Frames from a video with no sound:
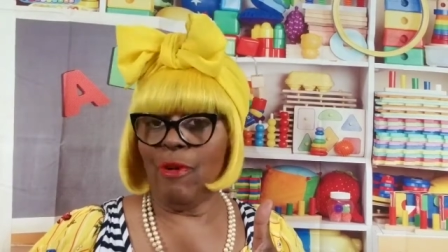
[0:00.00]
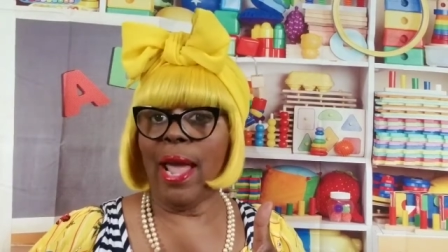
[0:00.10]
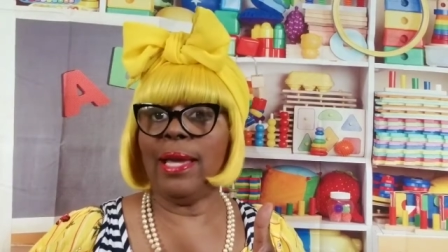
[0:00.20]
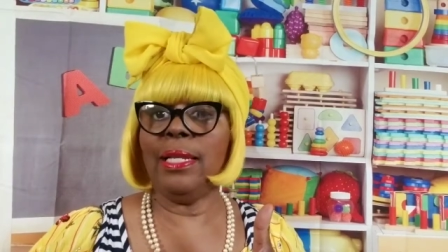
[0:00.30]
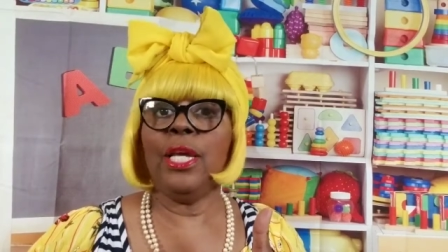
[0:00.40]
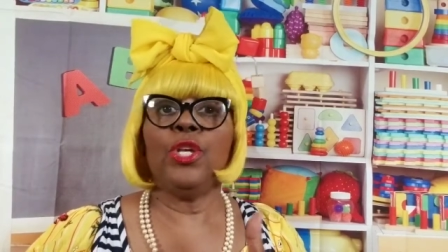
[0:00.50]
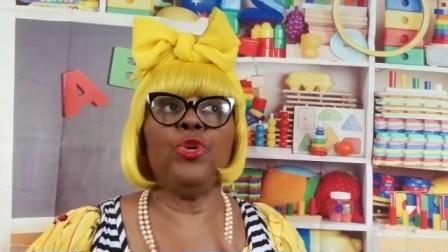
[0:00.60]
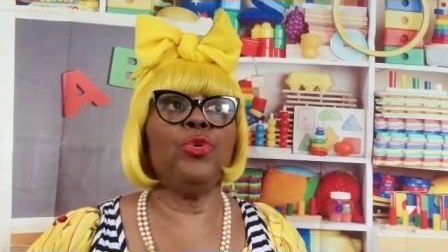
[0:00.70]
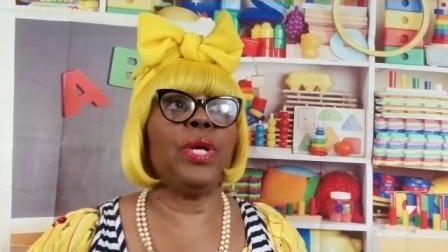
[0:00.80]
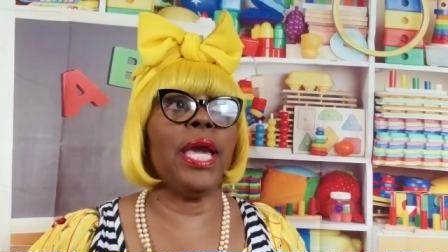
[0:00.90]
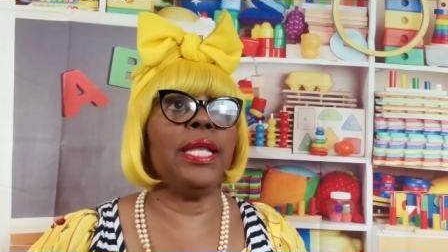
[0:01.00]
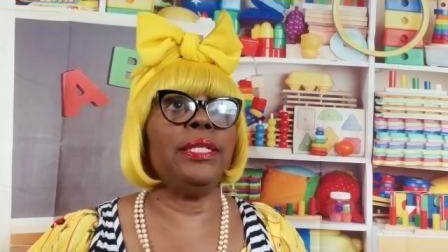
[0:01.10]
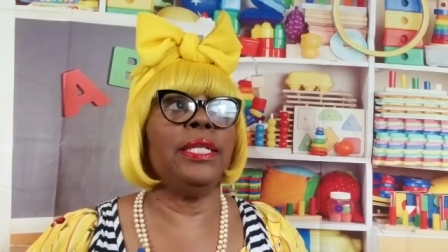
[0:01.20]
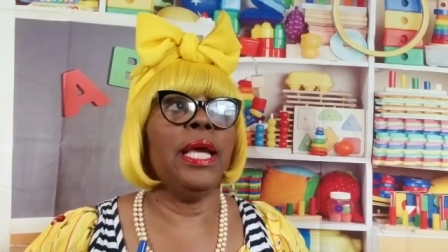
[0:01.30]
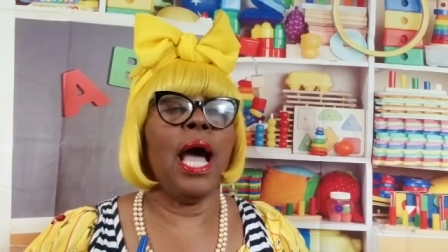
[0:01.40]
right? You
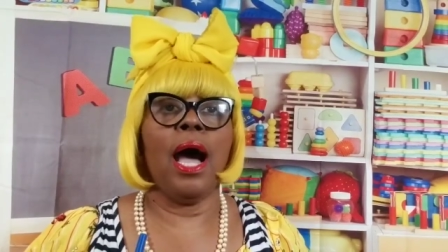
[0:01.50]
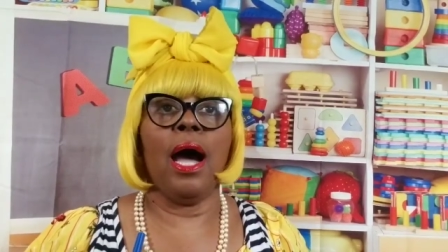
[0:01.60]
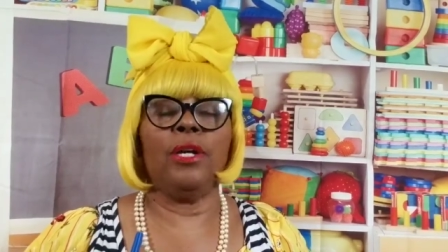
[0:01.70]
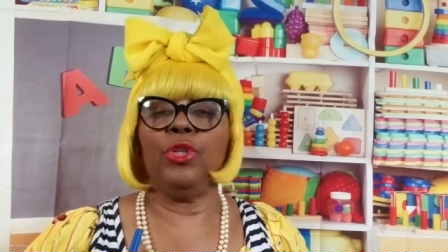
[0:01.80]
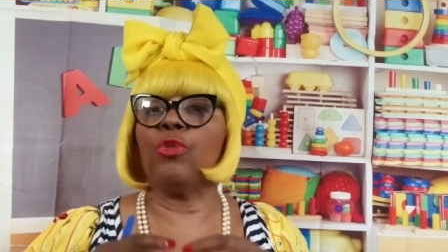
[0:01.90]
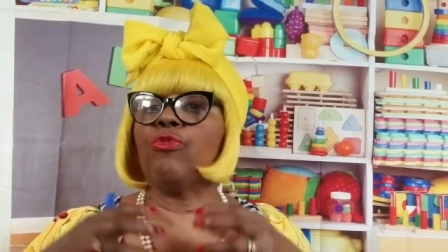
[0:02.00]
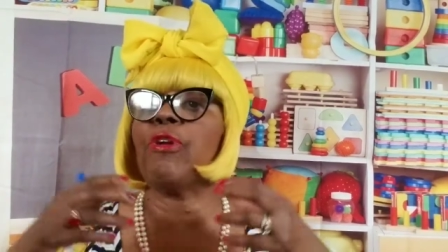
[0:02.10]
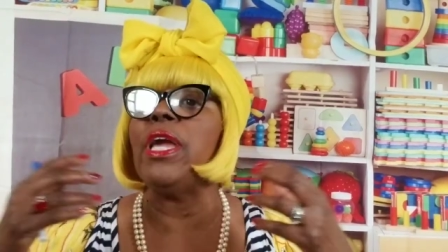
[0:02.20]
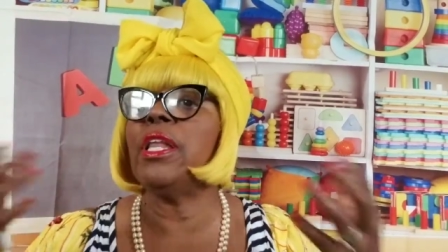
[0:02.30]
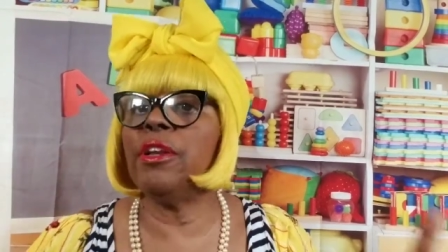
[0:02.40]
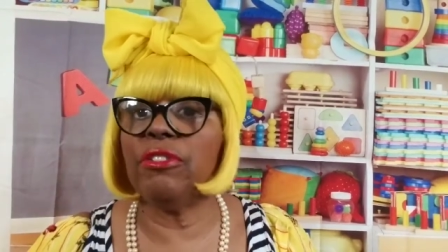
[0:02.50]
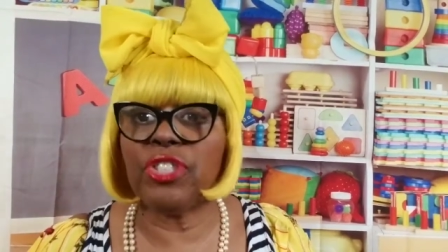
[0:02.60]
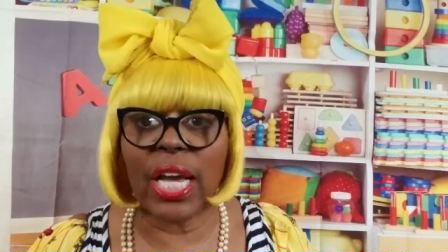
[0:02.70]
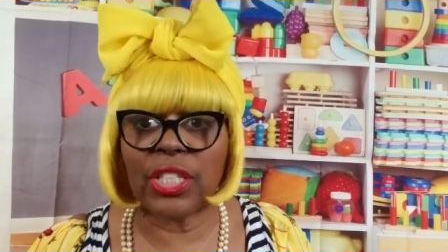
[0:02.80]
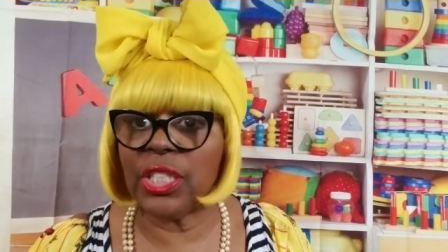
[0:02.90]
can, uh, you'll read
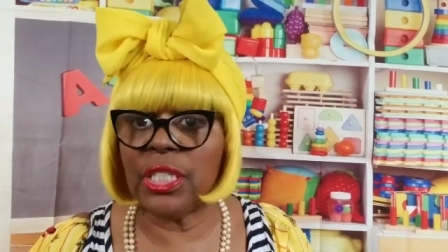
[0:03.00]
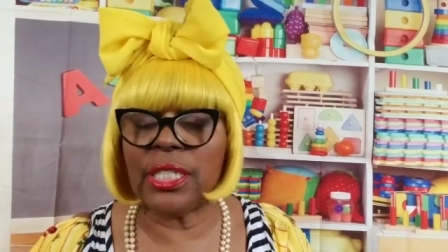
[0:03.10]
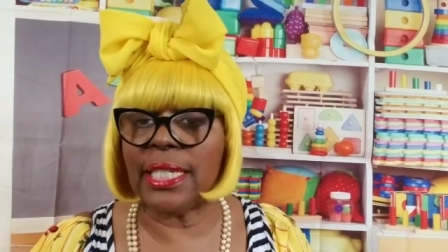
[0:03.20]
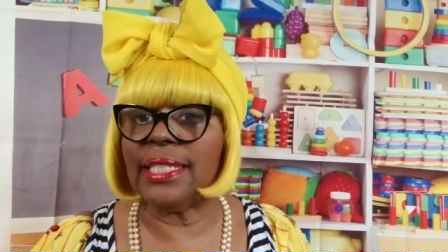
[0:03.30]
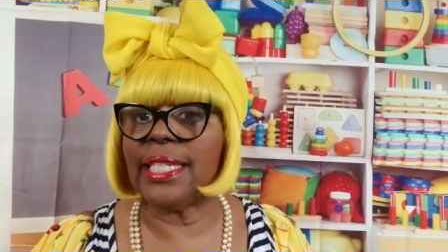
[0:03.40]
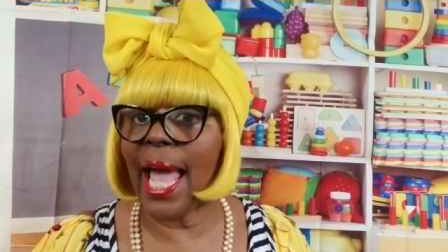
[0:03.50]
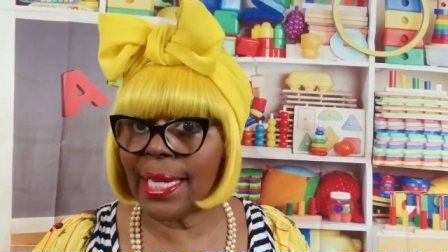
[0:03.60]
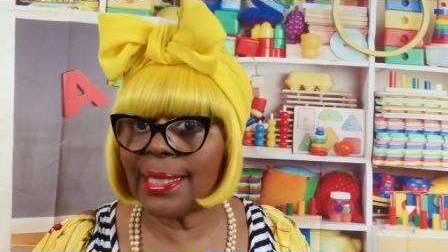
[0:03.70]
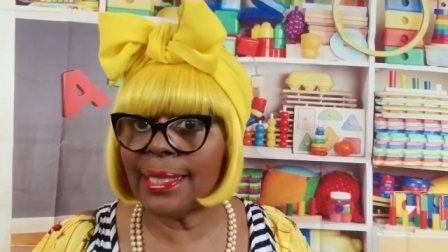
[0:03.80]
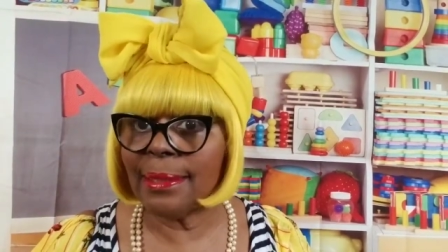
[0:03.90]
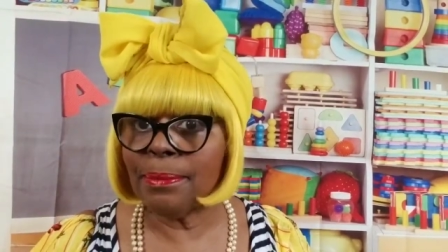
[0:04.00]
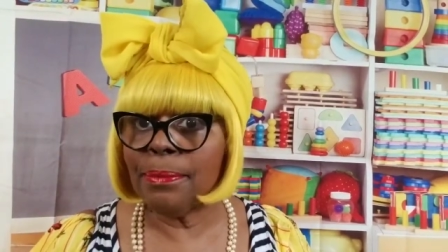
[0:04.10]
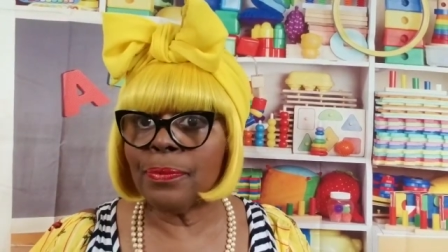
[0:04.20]
interjections in text,